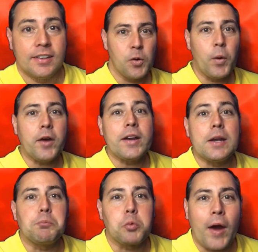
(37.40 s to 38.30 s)
We're in a
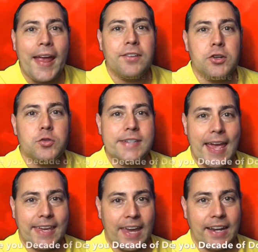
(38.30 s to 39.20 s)
brand new
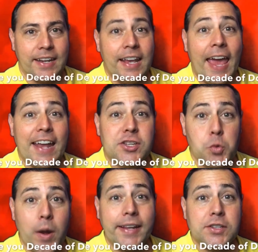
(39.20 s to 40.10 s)
decade, and
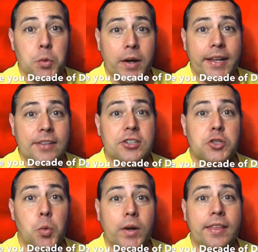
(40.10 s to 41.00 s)
2020 to
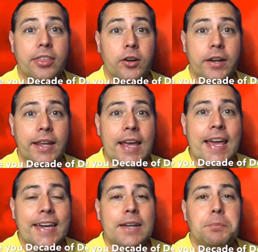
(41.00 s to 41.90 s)
2030
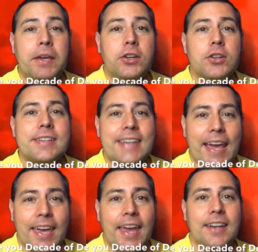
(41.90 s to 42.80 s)
can be your
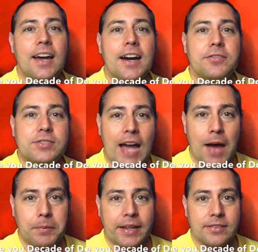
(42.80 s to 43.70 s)
decade of
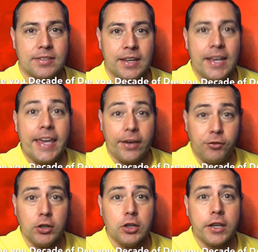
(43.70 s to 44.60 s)
dominance.
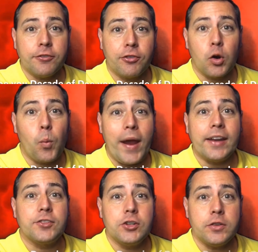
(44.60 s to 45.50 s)
If you're looking for a way
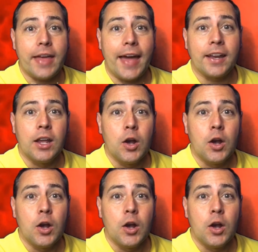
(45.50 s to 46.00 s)
to do that,